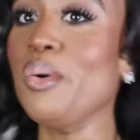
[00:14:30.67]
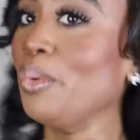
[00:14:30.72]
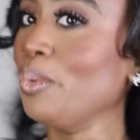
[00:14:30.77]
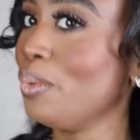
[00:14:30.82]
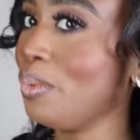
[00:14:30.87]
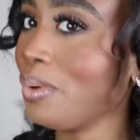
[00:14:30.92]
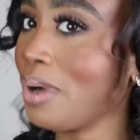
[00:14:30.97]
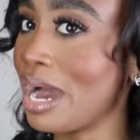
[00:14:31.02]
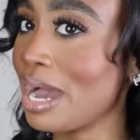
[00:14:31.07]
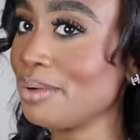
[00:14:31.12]

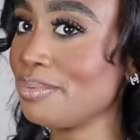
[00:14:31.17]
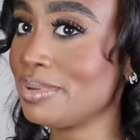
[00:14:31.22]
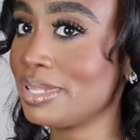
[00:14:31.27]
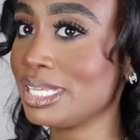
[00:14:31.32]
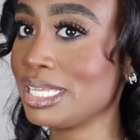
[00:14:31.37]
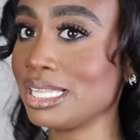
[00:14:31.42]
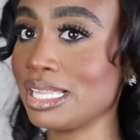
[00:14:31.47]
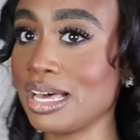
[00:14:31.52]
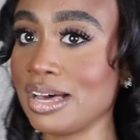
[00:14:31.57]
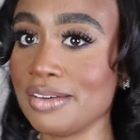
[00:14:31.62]
oh, I
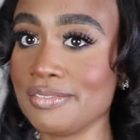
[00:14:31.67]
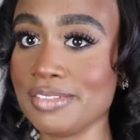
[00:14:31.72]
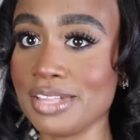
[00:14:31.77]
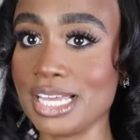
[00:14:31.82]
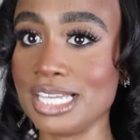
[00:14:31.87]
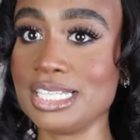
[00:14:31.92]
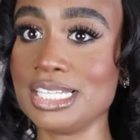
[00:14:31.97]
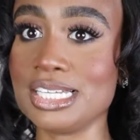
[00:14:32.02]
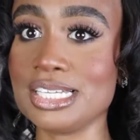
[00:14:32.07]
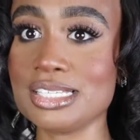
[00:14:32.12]
really love
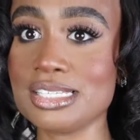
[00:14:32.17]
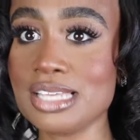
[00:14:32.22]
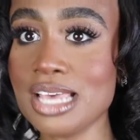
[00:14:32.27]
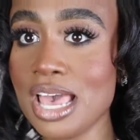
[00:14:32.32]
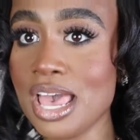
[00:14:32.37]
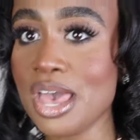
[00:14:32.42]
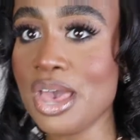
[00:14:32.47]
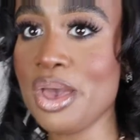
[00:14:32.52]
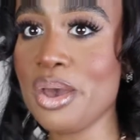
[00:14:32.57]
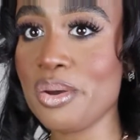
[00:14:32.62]
like this
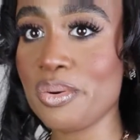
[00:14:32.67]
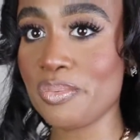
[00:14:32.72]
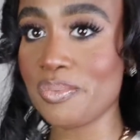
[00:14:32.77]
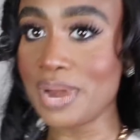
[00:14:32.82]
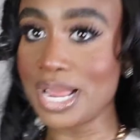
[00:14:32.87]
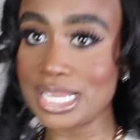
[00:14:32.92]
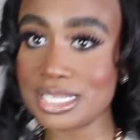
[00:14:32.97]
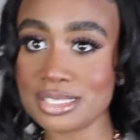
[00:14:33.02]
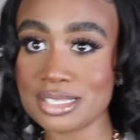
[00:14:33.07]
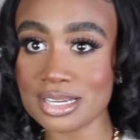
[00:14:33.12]

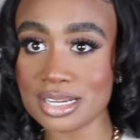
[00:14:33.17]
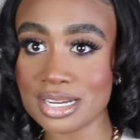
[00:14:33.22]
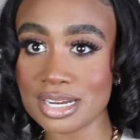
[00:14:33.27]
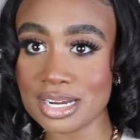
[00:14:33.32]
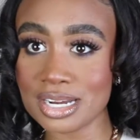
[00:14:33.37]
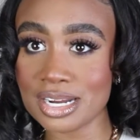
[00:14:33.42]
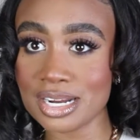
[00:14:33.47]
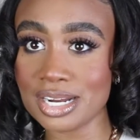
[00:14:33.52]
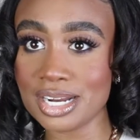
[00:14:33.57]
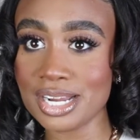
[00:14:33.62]

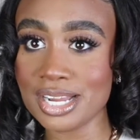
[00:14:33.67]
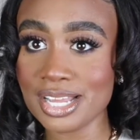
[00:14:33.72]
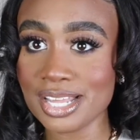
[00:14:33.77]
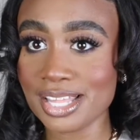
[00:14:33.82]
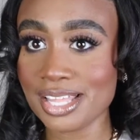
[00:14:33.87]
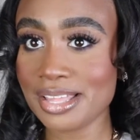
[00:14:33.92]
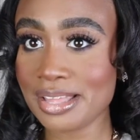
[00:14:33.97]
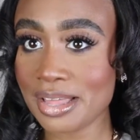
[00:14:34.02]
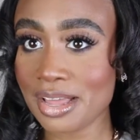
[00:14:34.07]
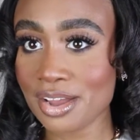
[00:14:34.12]
racer
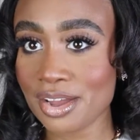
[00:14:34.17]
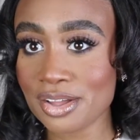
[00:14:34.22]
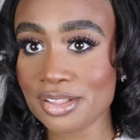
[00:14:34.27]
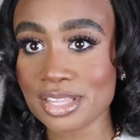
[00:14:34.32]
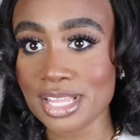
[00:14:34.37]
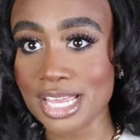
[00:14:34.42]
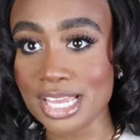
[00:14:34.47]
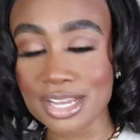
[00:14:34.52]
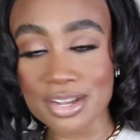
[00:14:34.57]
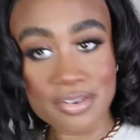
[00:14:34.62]

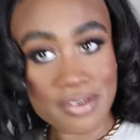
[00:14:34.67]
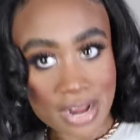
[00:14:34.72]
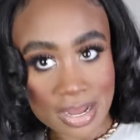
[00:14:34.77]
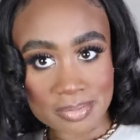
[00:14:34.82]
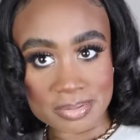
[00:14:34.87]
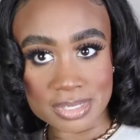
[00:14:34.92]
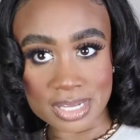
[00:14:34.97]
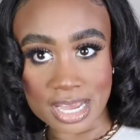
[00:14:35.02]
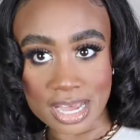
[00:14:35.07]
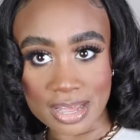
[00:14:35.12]
like
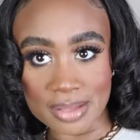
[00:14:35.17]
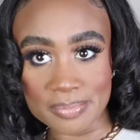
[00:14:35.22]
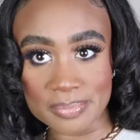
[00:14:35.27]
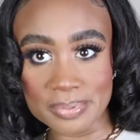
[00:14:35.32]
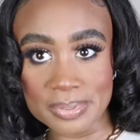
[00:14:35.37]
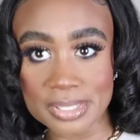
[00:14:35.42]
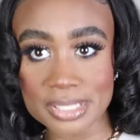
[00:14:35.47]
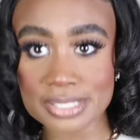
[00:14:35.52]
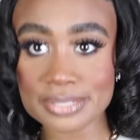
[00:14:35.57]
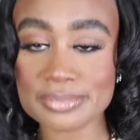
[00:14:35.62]
crop top.
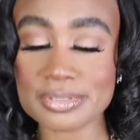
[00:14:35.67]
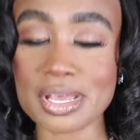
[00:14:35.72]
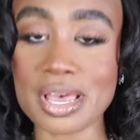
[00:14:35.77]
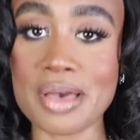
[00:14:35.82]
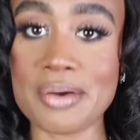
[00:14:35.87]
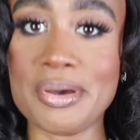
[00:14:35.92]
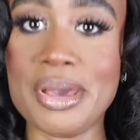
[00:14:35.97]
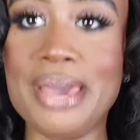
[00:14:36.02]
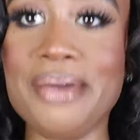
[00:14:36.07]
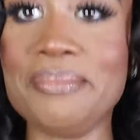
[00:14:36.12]

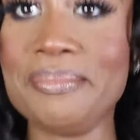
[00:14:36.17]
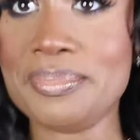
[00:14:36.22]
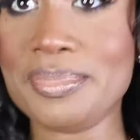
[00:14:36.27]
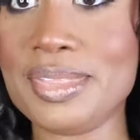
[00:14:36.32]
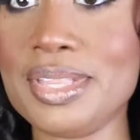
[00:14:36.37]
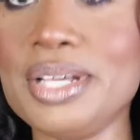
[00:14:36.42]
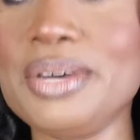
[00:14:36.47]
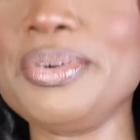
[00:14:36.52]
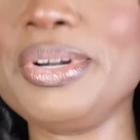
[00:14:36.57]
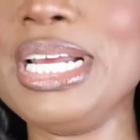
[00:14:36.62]
Okay,
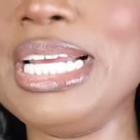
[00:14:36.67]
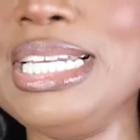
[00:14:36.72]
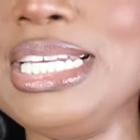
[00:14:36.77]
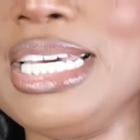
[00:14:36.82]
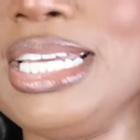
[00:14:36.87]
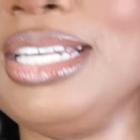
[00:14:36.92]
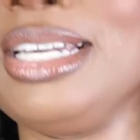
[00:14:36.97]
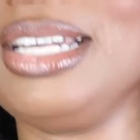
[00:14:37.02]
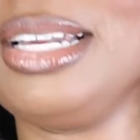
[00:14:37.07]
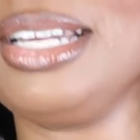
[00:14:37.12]
look what I did.